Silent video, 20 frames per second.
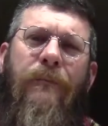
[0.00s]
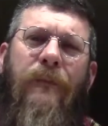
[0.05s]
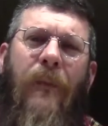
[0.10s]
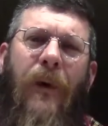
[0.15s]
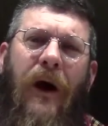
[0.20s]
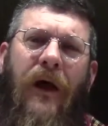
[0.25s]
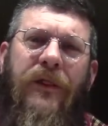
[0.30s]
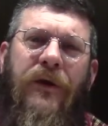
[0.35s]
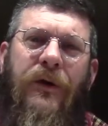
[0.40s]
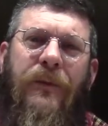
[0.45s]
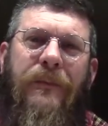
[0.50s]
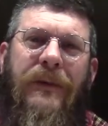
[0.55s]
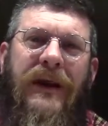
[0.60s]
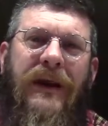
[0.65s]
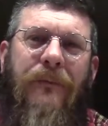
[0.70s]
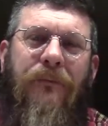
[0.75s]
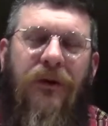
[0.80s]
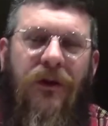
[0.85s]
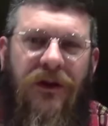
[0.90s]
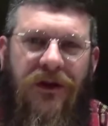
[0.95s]
other
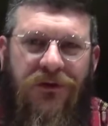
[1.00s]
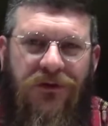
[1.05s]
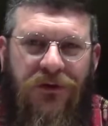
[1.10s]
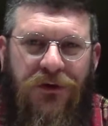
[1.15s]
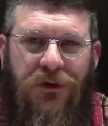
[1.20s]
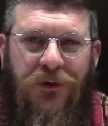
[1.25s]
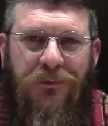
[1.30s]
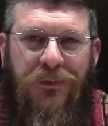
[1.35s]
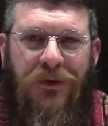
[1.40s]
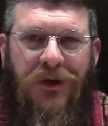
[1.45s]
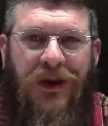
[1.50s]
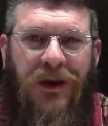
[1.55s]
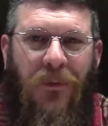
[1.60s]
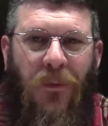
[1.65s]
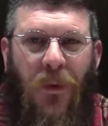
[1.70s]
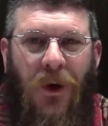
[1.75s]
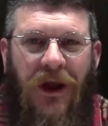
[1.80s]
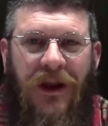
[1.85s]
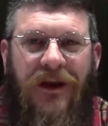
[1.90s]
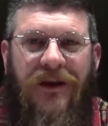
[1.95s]
people interpreting
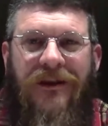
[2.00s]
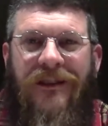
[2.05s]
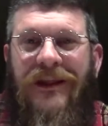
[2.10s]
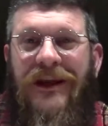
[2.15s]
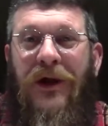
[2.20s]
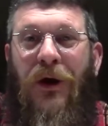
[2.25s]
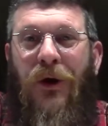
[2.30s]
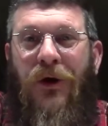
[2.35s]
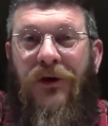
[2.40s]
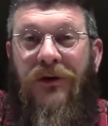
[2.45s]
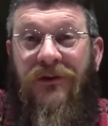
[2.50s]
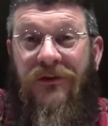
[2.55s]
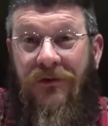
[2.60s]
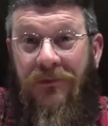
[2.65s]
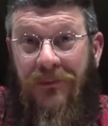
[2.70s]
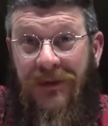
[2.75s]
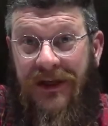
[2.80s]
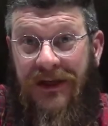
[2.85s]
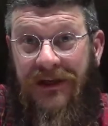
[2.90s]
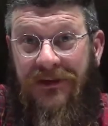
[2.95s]
what the artist
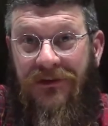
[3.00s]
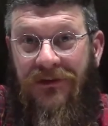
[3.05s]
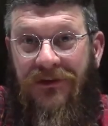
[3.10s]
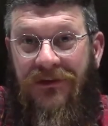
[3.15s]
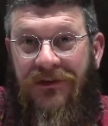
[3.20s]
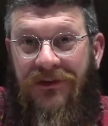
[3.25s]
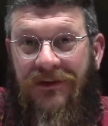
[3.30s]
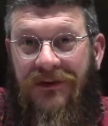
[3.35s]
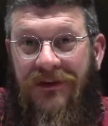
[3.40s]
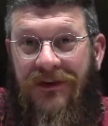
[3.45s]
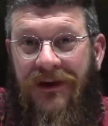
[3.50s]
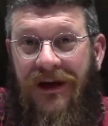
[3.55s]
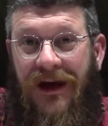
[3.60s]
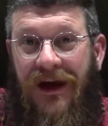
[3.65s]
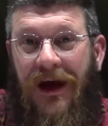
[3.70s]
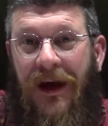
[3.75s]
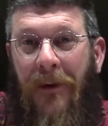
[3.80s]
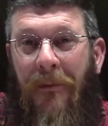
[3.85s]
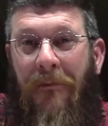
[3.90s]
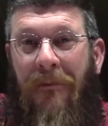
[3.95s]
means
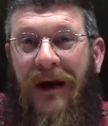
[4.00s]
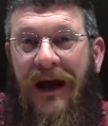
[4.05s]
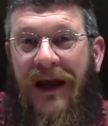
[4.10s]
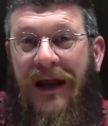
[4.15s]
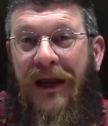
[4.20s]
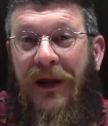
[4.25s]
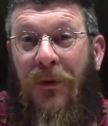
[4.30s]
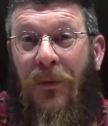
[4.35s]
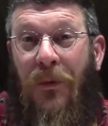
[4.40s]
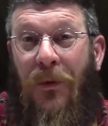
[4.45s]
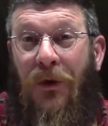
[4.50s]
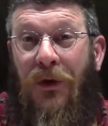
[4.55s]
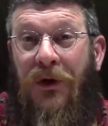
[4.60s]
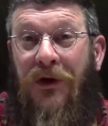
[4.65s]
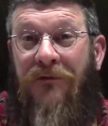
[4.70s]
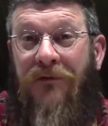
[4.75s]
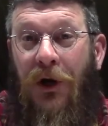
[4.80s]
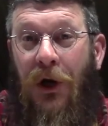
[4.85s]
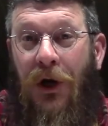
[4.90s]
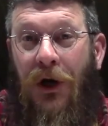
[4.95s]
by a work
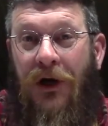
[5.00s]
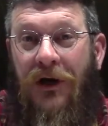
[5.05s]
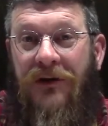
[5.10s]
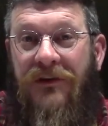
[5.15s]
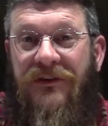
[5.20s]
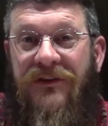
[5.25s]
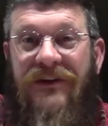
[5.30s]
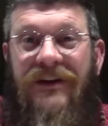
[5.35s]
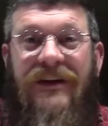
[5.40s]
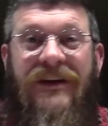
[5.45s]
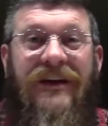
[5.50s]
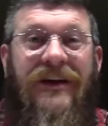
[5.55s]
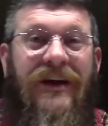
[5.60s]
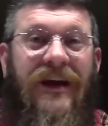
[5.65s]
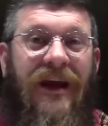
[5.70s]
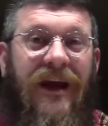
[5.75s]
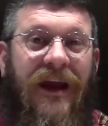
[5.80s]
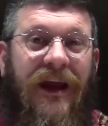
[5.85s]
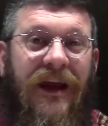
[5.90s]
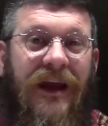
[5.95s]
of art.
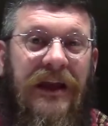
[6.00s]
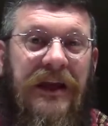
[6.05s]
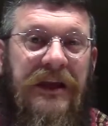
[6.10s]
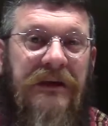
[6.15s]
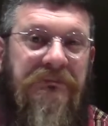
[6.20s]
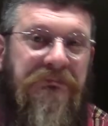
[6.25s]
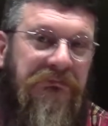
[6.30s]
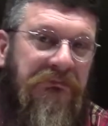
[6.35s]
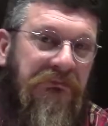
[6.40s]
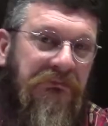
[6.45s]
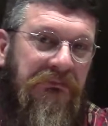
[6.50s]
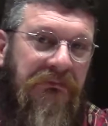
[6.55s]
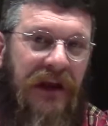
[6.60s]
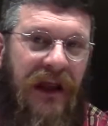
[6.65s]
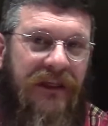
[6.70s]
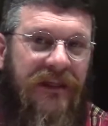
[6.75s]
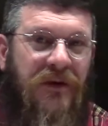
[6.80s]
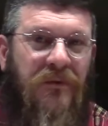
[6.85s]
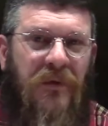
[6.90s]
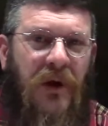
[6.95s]
And
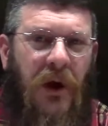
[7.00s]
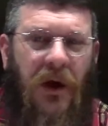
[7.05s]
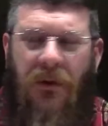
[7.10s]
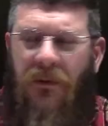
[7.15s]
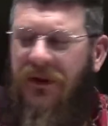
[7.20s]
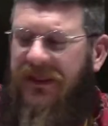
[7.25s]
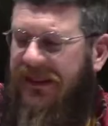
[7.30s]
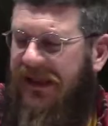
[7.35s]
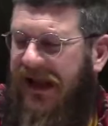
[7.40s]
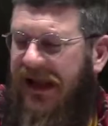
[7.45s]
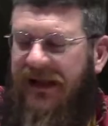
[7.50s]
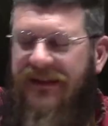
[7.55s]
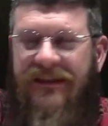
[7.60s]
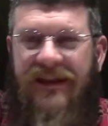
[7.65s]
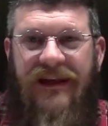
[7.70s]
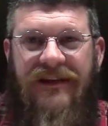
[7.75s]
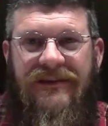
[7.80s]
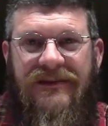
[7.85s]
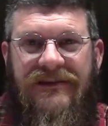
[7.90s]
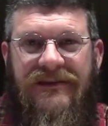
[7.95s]
nothing wrong with that.
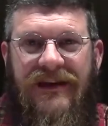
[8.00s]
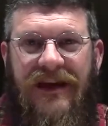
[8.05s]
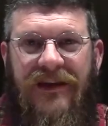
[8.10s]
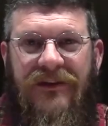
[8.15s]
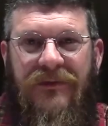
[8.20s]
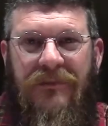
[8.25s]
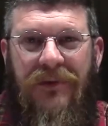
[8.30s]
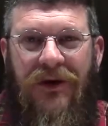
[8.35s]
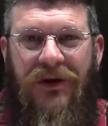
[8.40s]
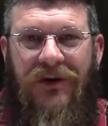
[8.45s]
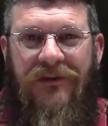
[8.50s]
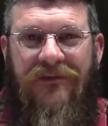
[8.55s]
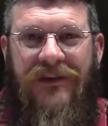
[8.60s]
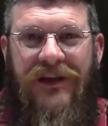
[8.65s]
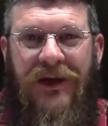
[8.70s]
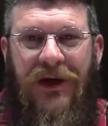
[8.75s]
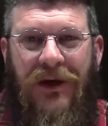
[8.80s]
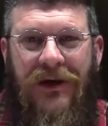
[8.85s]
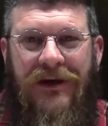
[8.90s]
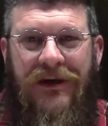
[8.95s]
That's part of
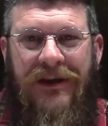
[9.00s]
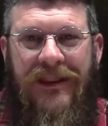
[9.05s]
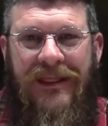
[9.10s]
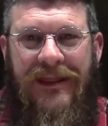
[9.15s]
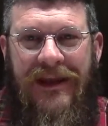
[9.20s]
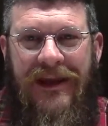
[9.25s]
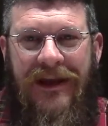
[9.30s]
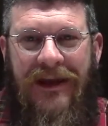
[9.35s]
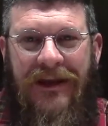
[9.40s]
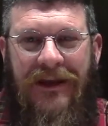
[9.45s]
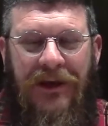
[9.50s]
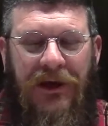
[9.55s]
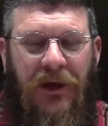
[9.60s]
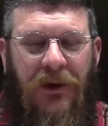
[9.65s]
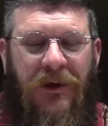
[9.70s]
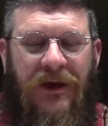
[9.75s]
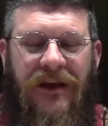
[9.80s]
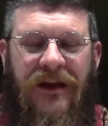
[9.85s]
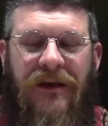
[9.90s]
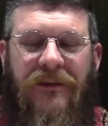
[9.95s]
the art thing.
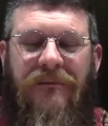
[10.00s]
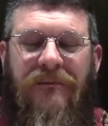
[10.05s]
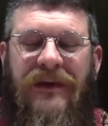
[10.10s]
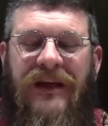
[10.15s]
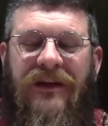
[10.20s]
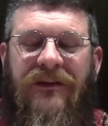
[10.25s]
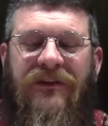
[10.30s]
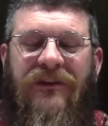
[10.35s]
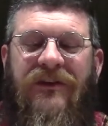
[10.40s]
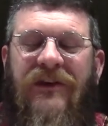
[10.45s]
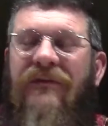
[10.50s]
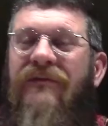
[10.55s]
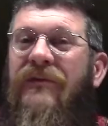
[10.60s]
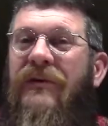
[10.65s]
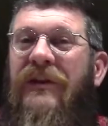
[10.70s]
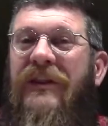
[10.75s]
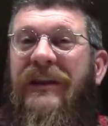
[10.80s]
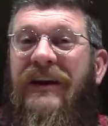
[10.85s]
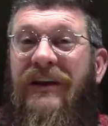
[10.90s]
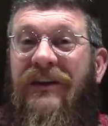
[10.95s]
It means
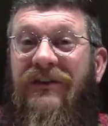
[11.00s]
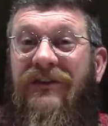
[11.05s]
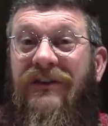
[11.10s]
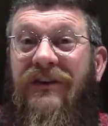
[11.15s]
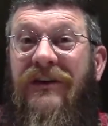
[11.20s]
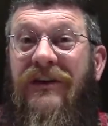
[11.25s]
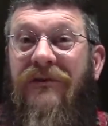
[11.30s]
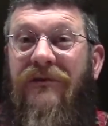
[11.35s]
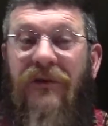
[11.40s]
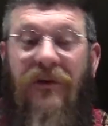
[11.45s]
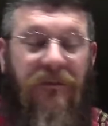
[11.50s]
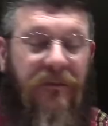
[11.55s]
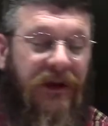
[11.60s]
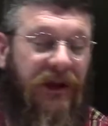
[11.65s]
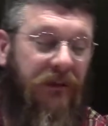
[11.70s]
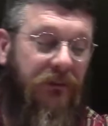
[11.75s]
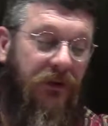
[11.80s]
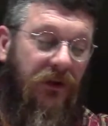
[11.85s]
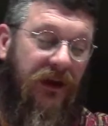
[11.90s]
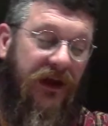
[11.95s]
different things to different
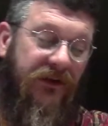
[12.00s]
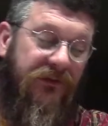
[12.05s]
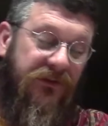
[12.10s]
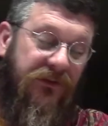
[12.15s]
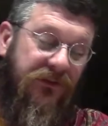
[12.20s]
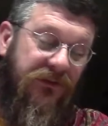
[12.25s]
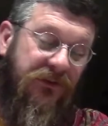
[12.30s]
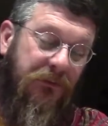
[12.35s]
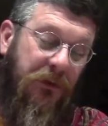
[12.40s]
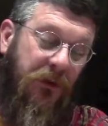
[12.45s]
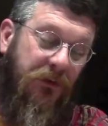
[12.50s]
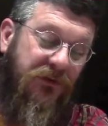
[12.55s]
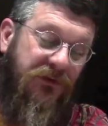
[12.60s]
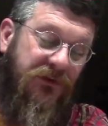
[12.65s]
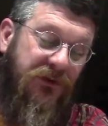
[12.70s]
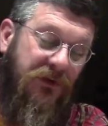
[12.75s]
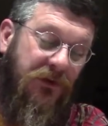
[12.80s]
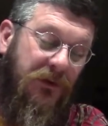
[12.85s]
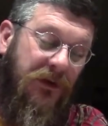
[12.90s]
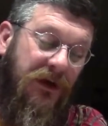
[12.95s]
people, as it's supposed
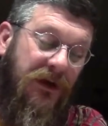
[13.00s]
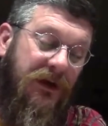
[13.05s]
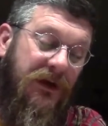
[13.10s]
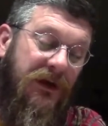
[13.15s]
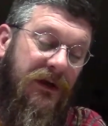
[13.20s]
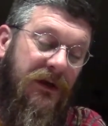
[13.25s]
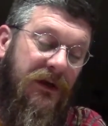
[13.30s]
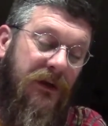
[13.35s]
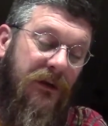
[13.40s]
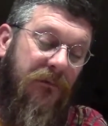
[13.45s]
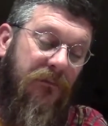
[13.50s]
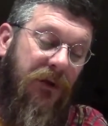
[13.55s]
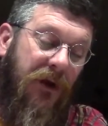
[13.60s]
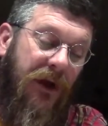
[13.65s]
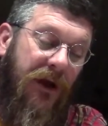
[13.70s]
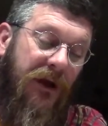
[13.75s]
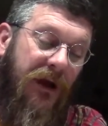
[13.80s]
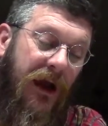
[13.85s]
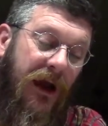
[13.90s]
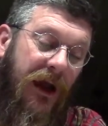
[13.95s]
to.
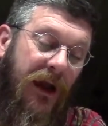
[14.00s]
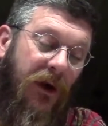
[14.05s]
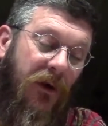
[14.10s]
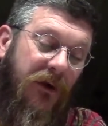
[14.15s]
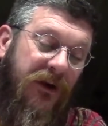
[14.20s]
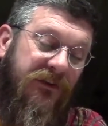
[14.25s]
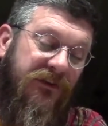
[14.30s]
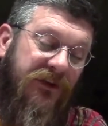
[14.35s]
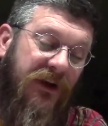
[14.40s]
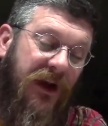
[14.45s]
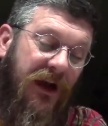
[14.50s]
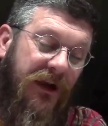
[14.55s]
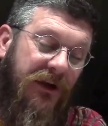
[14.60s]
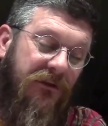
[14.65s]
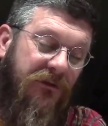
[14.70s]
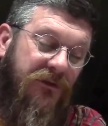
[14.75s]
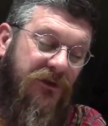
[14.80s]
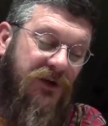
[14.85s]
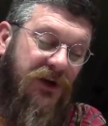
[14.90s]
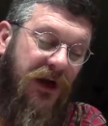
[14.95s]
But I always kind
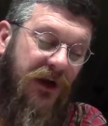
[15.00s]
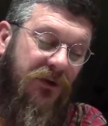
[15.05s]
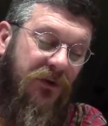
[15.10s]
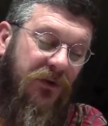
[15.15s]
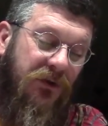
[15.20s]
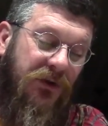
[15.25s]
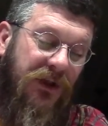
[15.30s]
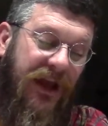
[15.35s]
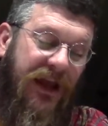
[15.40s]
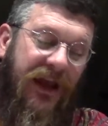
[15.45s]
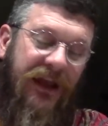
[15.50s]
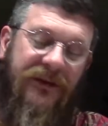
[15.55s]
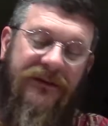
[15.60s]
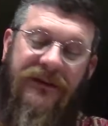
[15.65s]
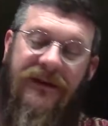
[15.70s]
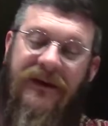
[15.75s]
of chuckled at,